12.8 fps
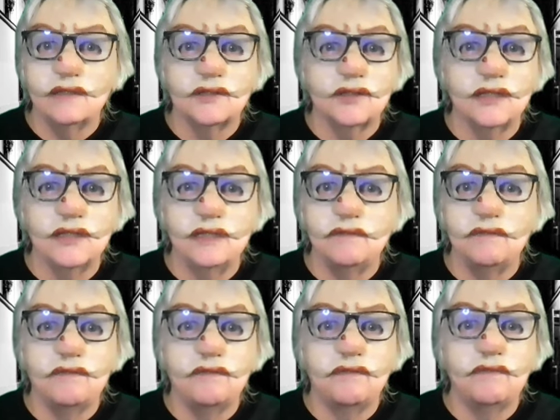She
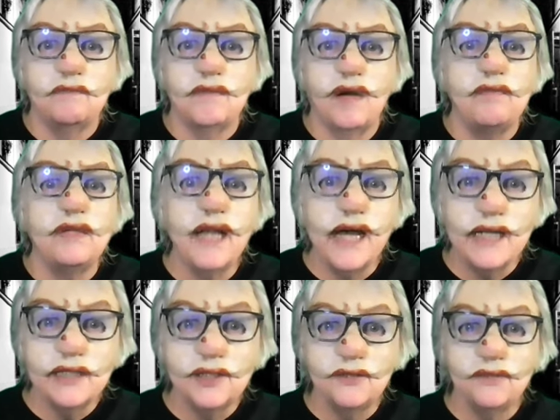
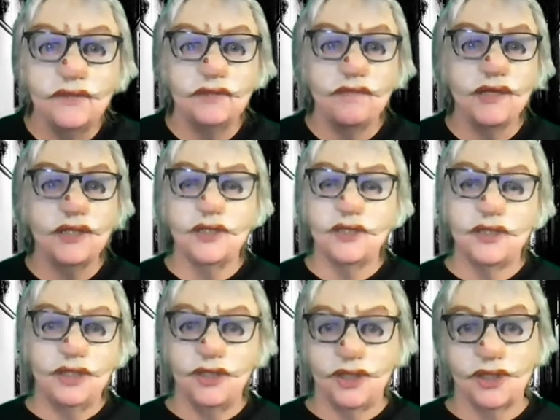applied to the
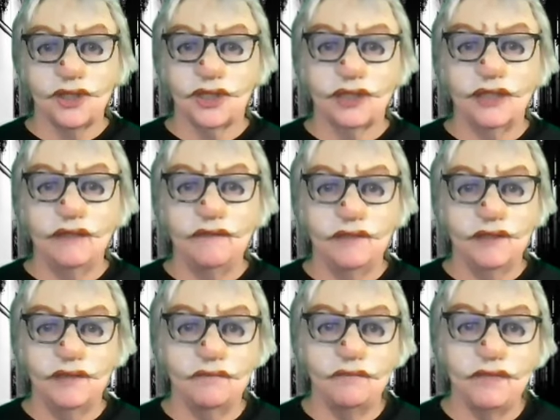prestigious
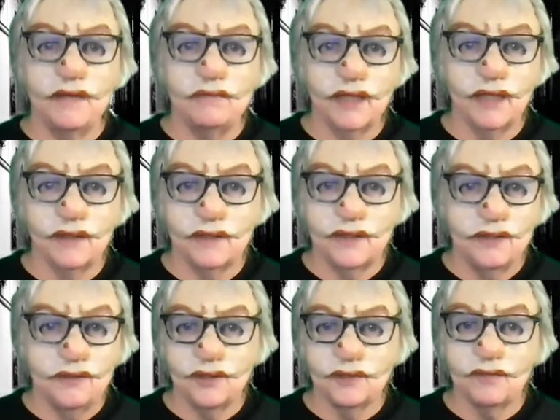Cleveland Public
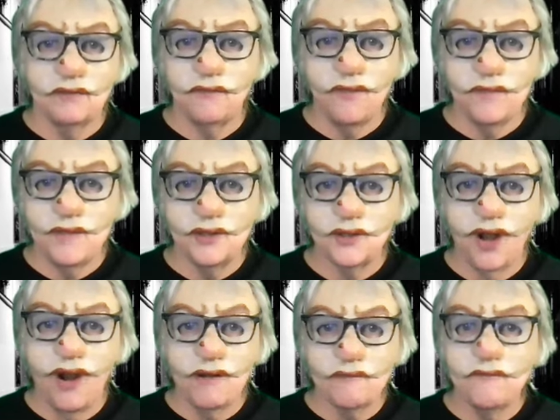Theater's Performance
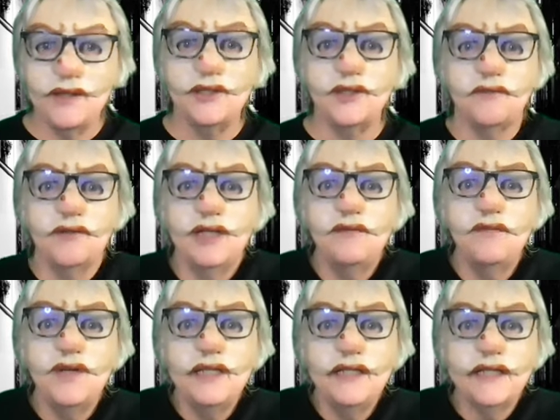Art Festival and
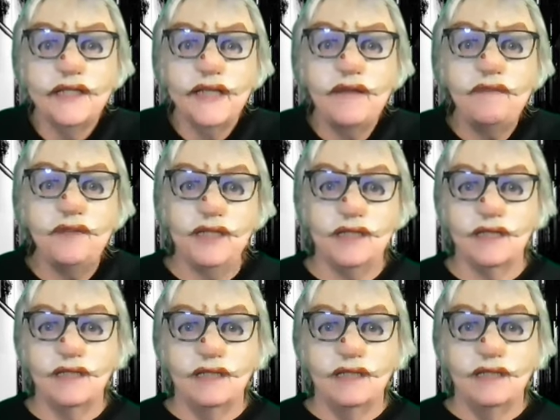was accepted,
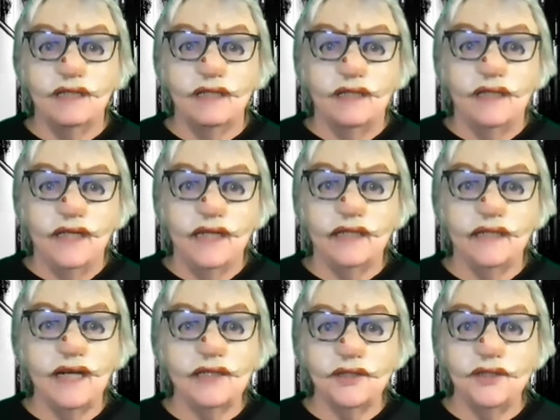and
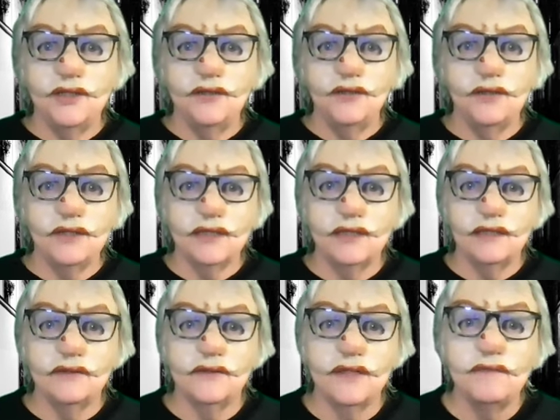got to do her
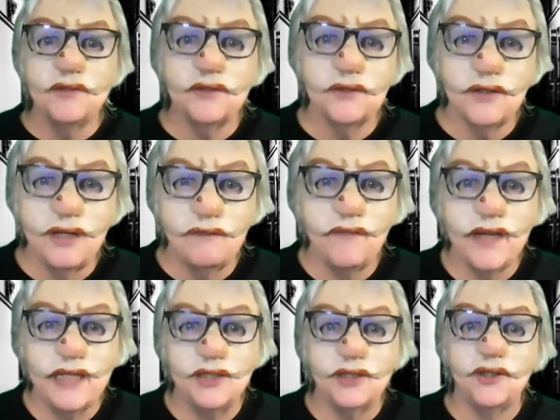little Dumpster Doll
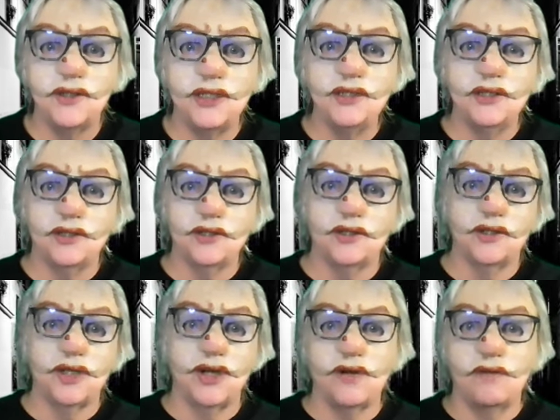Finds Jesus
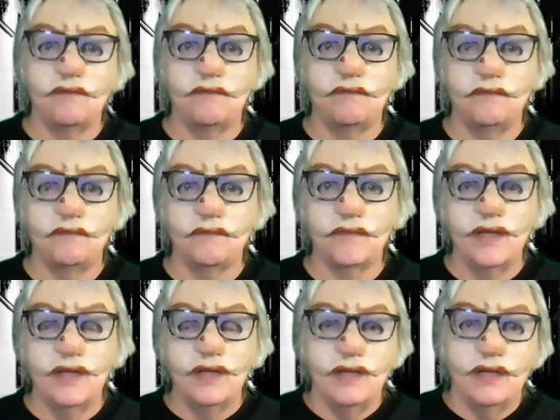show.
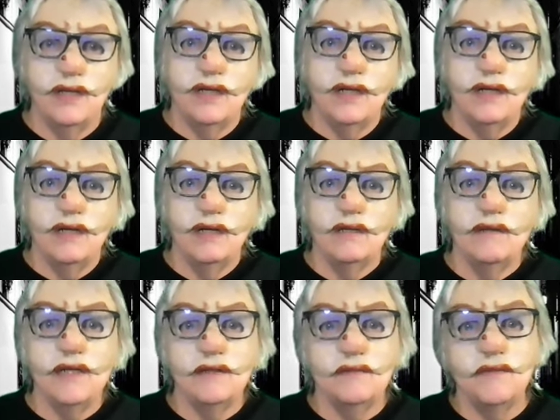
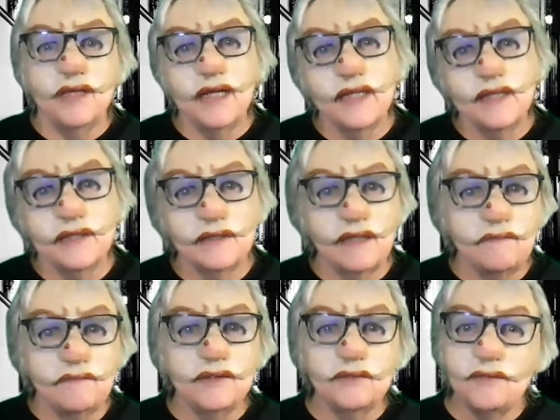Well, what kind of
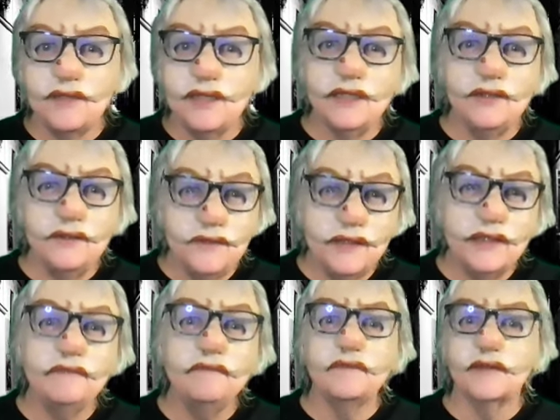stuff was Wanda
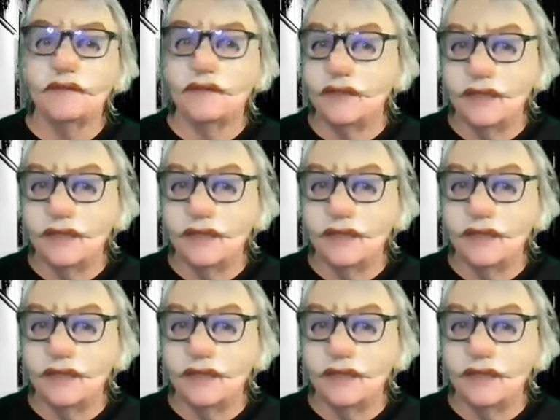doing? Well,